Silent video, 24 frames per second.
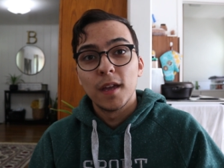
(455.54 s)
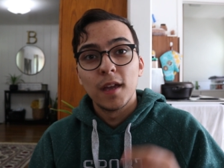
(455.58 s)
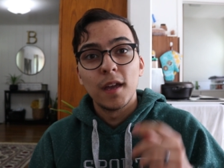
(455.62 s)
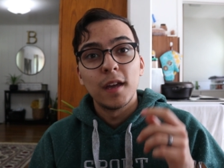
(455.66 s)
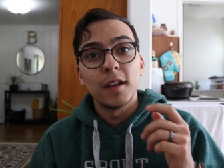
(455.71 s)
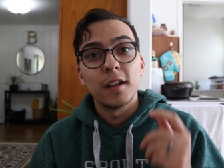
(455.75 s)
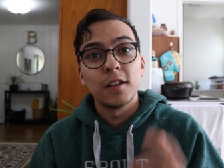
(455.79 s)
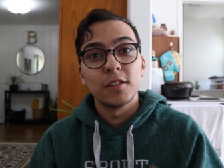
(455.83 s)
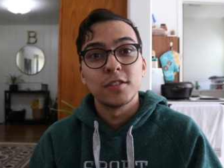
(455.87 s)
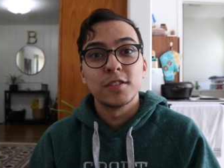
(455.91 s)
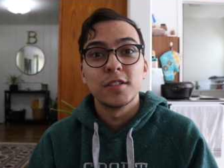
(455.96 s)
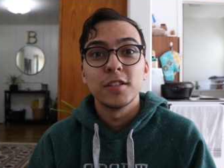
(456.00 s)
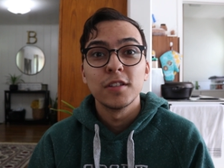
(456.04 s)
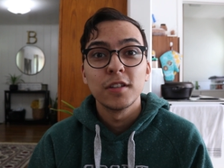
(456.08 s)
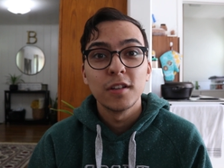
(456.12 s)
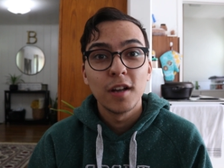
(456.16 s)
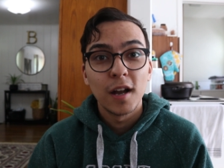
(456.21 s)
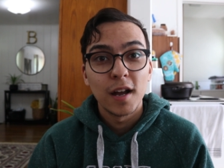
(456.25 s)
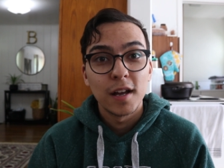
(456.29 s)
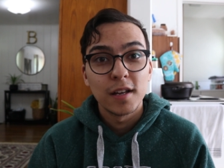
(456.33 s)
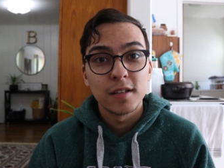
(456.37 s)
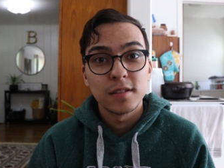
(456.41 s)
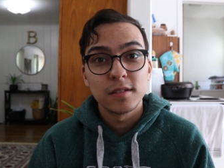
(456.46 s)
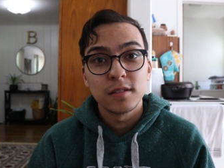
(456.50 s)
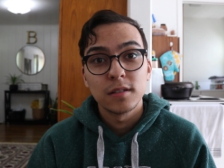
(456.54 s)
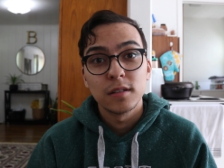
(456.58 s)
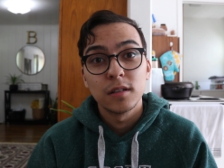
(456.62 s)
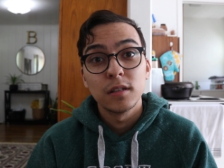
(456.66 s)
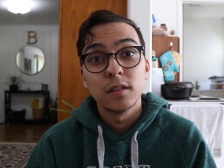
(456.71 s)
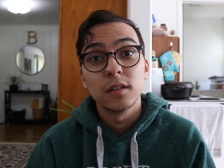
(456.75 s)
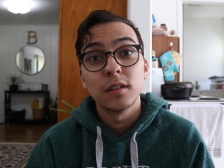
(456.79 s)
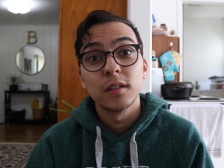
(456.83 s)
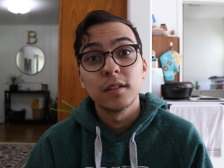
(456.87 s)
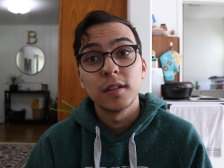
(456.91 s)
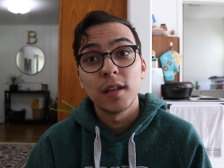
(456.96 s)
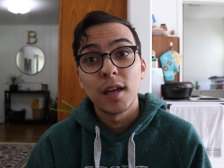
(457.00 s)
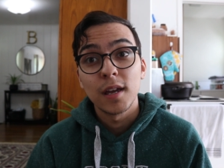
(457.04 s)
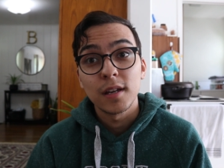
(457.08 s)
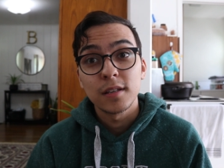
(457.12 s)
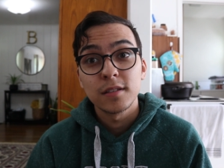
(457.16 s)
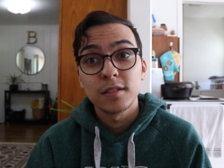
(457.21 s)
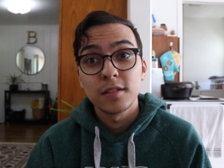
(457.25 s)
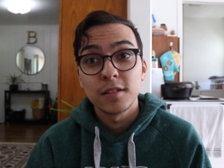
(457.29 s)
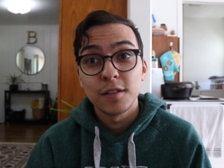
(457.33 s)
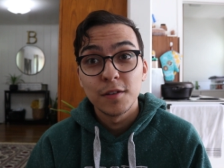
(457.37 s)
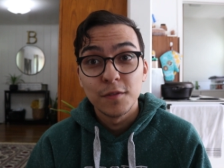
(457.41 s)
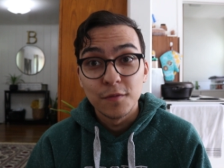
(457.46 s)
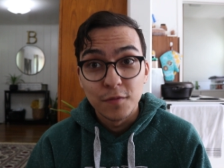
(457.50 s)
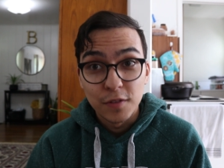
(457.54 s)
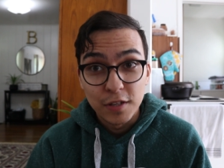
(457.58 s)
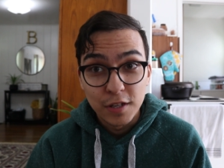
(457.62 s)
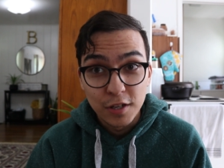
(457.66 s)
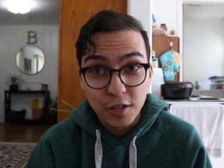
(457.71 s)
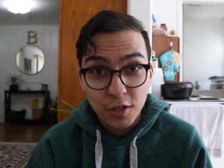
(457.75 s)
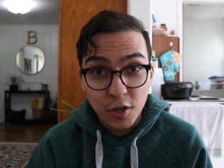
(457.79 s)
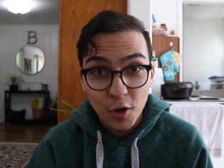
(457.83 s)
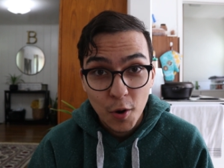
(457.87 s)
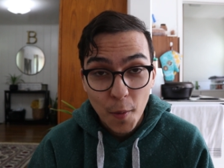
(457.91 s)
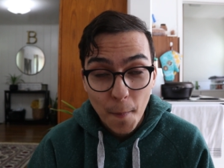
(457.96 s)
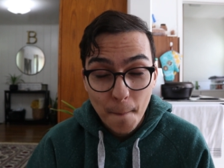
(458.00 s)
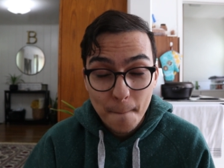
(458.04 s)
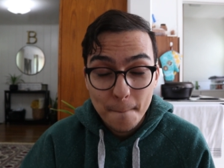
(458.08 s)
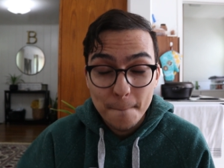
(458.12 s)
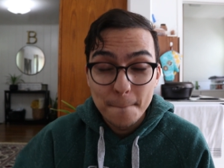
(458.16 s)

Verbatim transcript: And I'll see you guys in the next video.